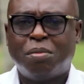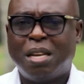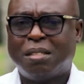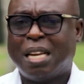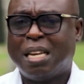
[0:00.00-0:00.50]

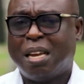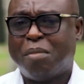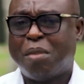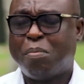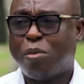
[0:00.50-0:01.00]
And to me, I
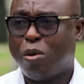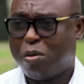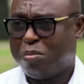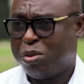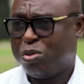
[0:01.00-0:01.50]
said, my
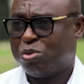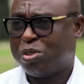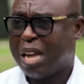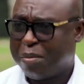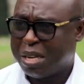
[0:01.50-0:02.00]
boy, my
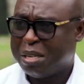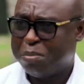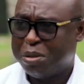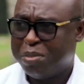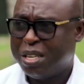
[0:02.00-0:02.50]
horse,
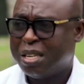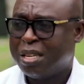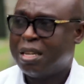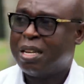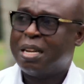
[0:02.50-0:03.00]
my baby.
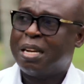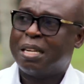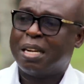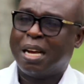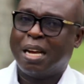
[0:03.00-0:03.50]

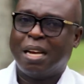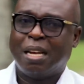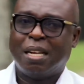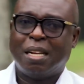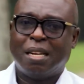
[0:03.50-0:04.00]

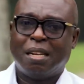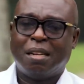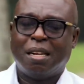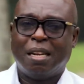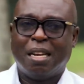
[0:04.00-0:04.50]
Now,
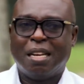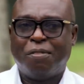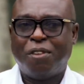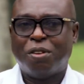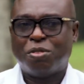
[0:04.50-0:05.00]

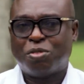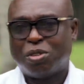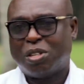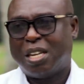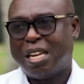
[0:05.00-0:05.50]
if you
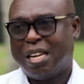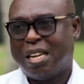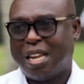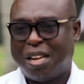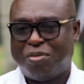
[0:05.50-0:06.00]
know so,
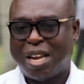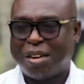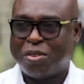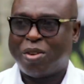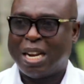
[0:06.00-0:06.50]

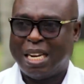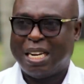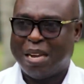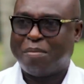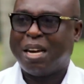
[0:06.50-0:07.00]
the other
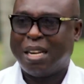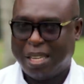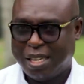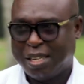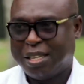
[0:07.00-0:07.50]
one, near
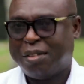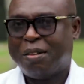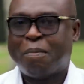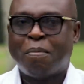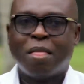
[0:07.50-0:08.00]
my
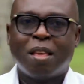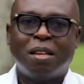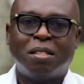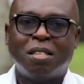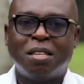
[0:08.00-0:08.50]
hand.
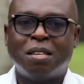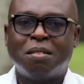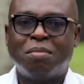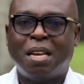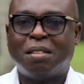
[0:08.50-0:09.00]
It's
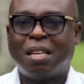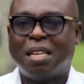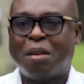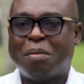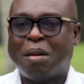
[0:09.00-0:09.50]
me,
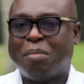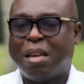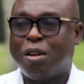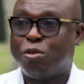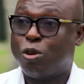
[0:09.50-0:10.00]
I said, my
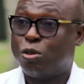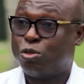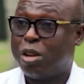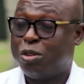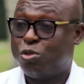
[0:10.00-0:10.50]
mammy,
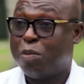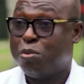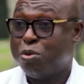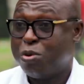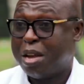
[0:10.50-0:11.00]

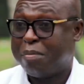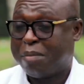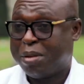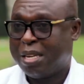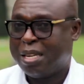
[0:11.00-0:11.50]
and Tobru,
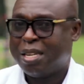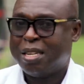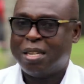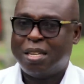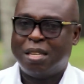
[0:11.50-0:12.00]
and mammy.
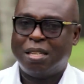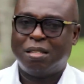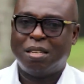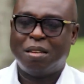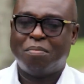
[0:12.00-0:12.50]

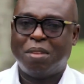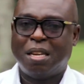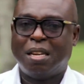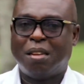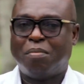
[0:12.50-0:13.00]
It's
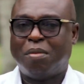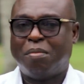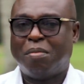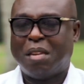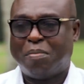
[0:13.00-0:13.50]
me,
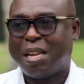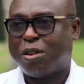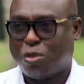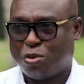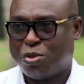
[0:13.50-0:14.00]

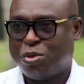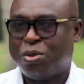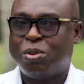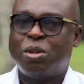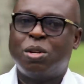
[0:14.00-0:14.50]
the bayer
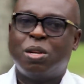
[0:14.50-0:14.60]
docono.